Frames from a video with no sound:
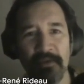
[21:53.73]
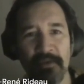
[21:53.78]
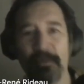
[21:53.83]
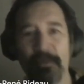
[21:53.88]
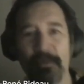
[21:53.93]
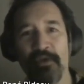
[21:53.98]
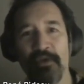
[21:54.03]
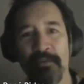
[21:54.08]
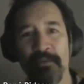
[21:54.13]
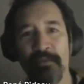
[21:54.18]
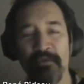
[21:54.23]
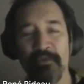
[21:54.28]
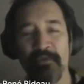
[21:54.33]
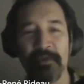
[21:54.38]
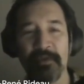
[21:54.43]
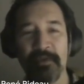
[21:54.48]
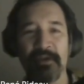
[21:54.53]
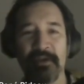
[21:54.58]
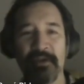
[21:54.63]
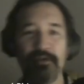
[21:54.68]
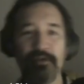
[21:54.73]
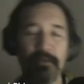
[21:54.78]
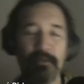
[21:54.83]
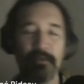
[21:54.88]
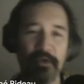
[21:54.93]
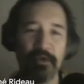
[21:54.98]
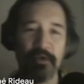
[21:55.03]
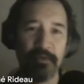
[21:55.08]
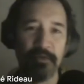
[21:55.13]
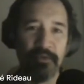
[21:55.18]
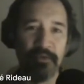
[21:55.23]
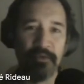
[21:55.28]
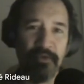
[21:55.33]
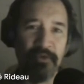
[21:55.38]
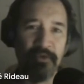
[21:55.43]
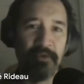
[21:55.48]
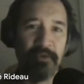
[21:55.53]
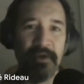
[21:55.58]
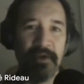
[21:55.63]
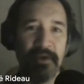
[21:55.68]
Merkle proof by an actual Merkle proof
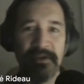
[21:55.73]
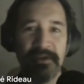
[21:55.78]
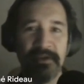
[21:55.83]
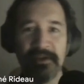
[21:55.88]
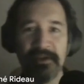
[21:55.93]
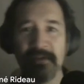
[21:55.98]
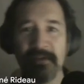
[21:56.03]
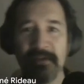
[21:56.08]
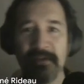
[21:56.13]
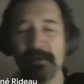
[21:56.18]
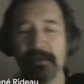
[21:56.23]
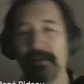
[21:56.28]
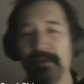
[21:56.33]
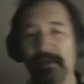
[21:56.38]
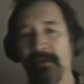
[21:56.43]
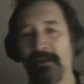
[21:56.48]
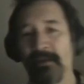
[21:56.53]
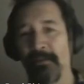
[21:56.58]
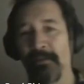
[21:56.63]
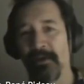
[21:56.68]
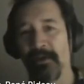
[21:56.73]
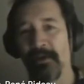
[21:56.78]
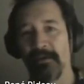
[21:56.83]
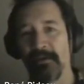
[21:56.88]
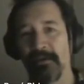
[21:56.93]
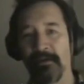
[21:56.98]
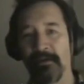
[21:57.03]
like we had in Scheme, but